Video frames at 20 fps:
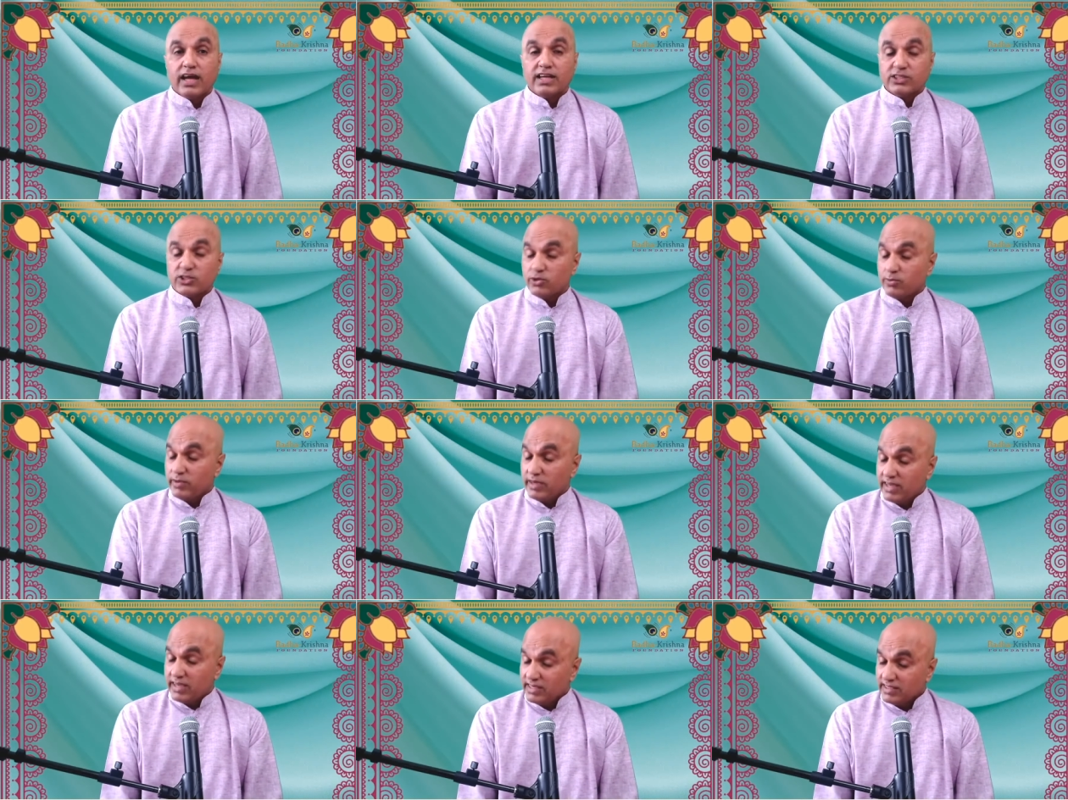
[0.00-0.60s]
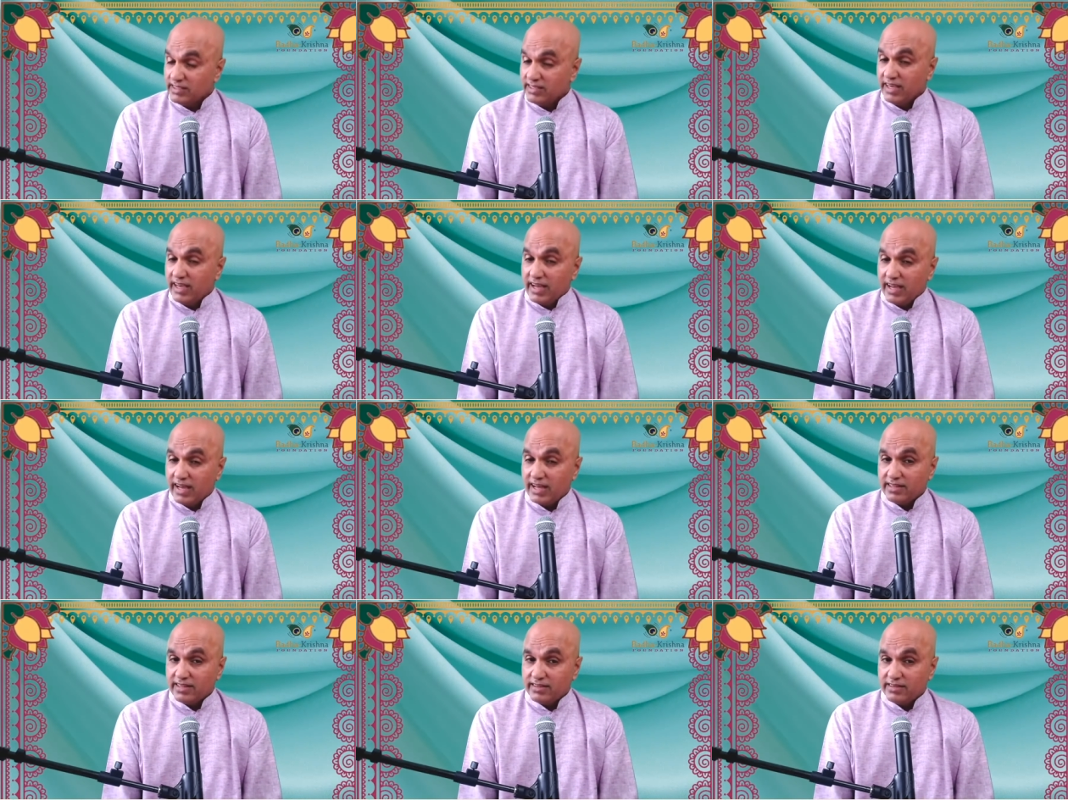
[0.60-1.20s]
And so because they
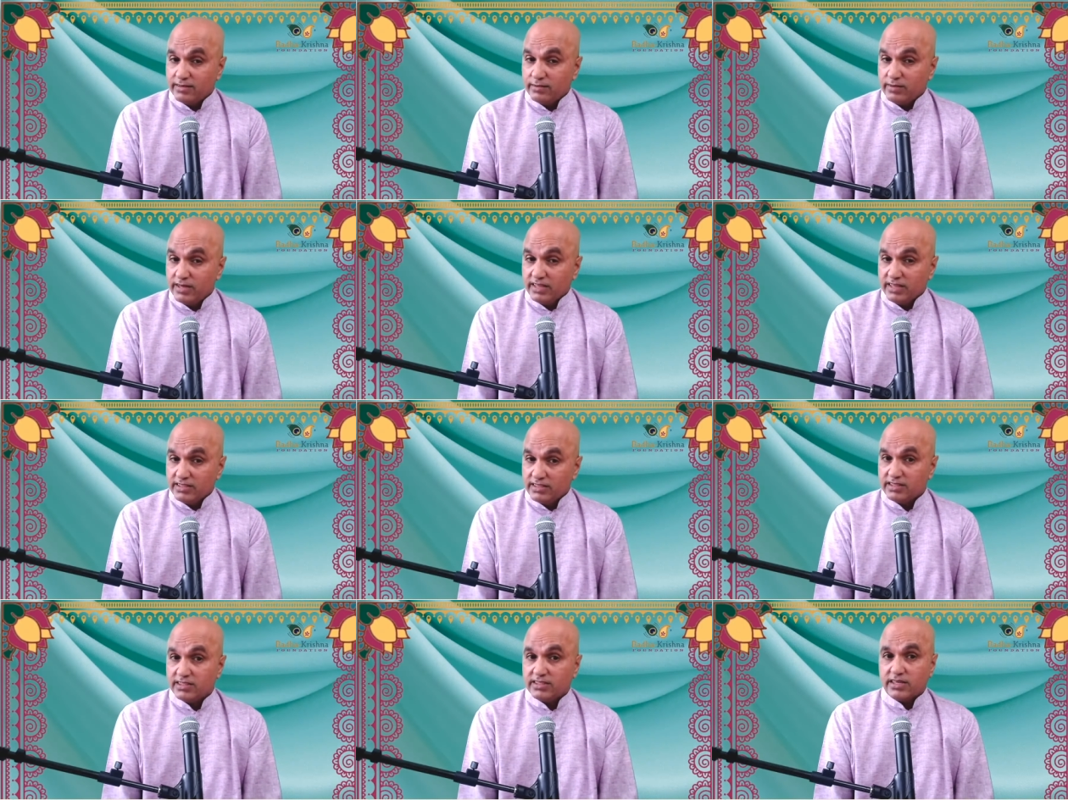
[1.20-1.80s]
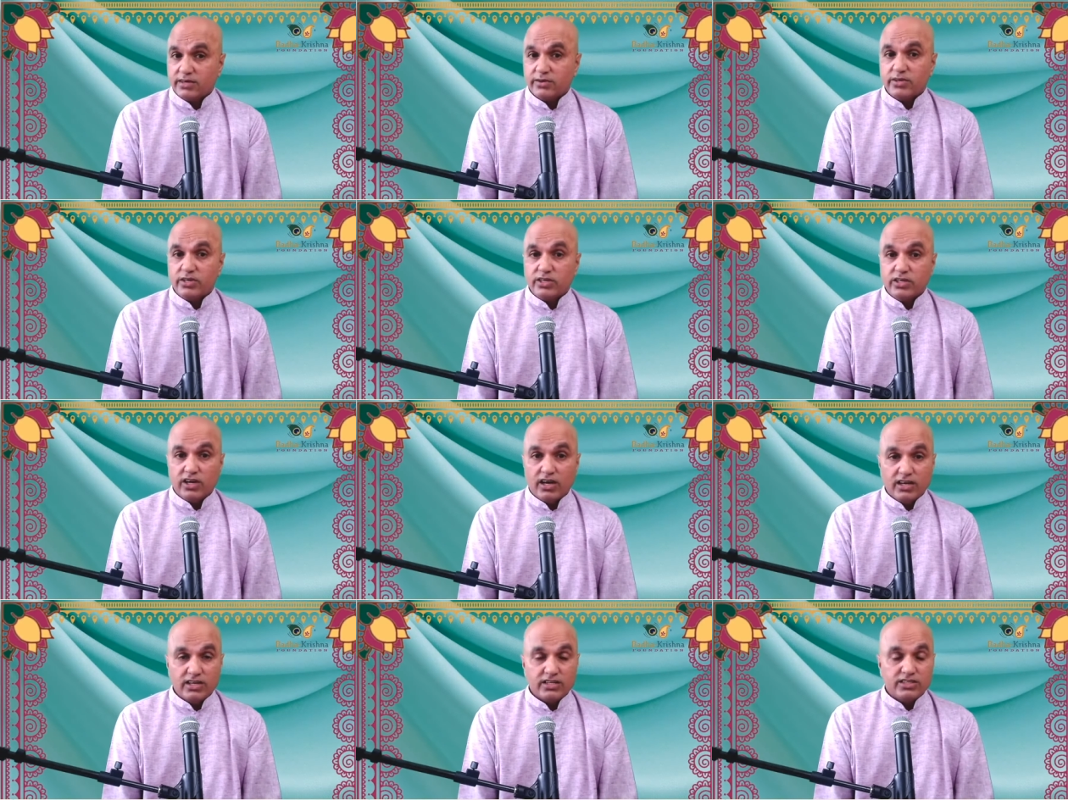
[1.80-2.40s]
had the necessary
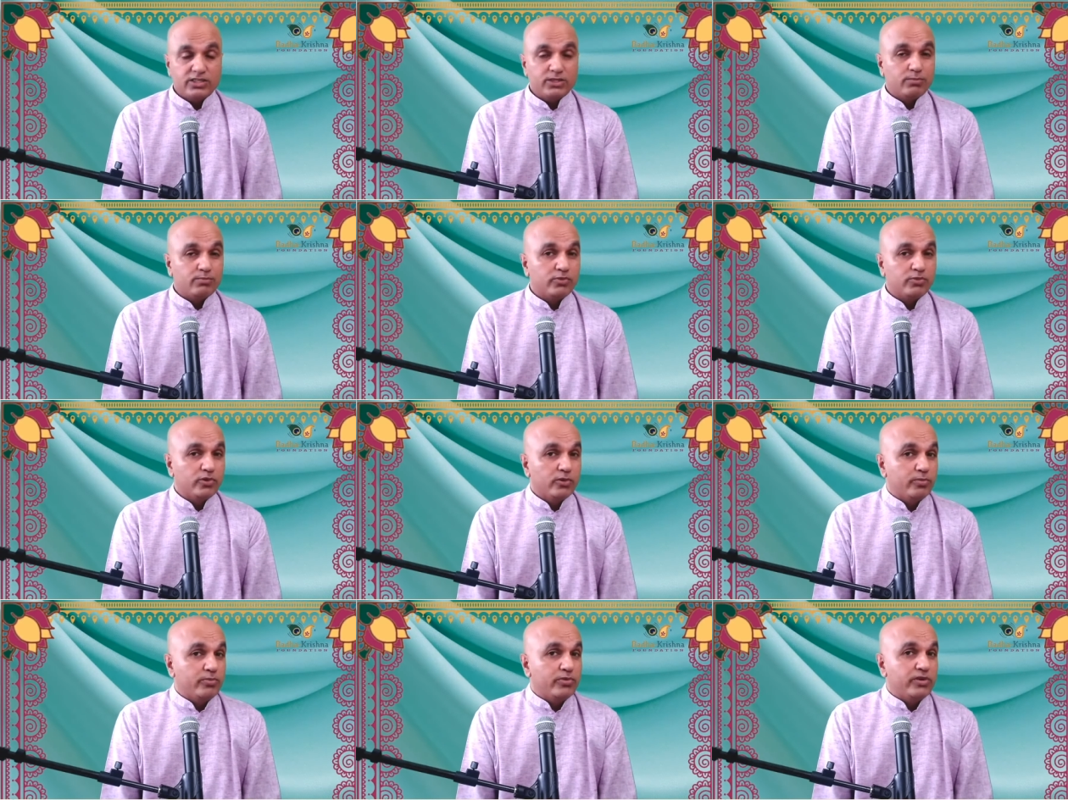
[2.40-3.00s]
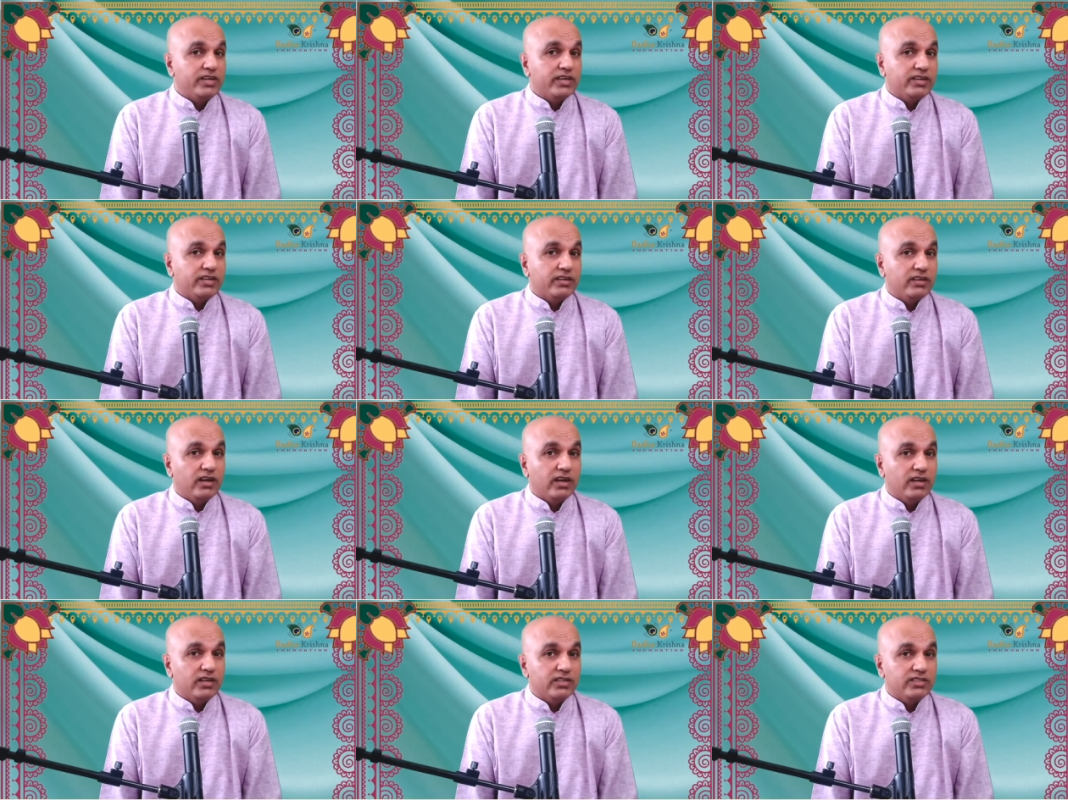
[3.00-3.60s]
knowledge, appropriate
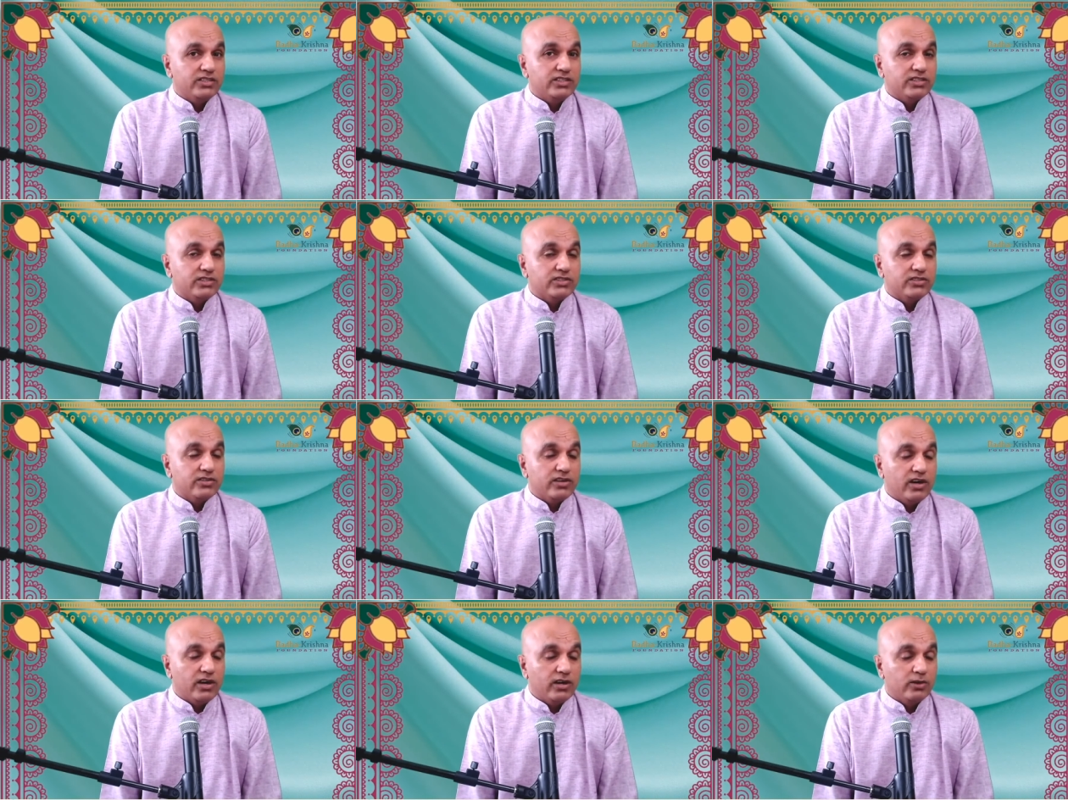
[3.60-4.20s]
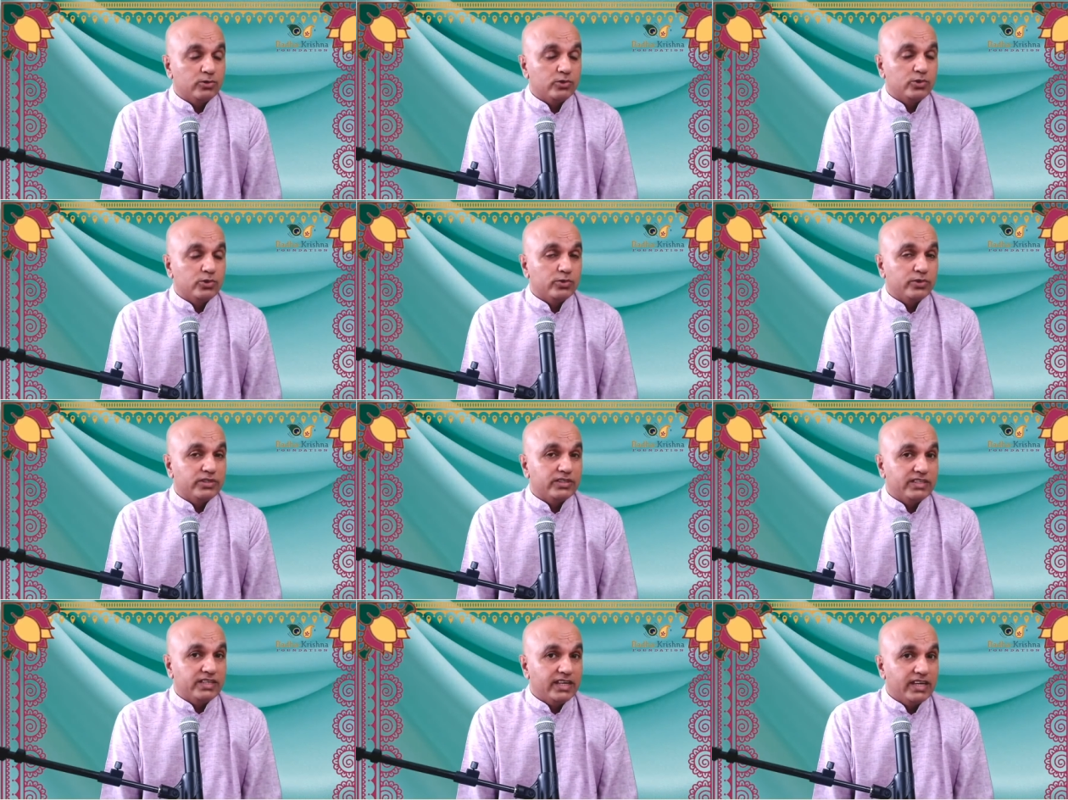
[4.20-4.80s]
knowledge as to how to
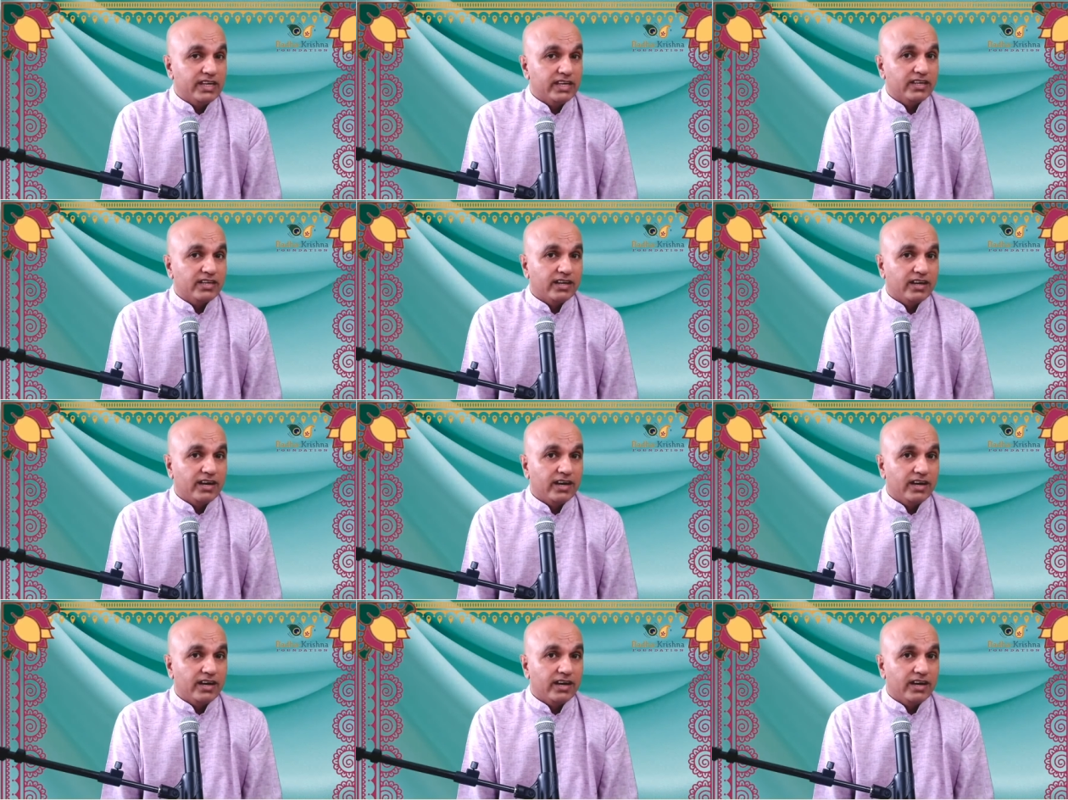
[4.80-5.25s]
attain God,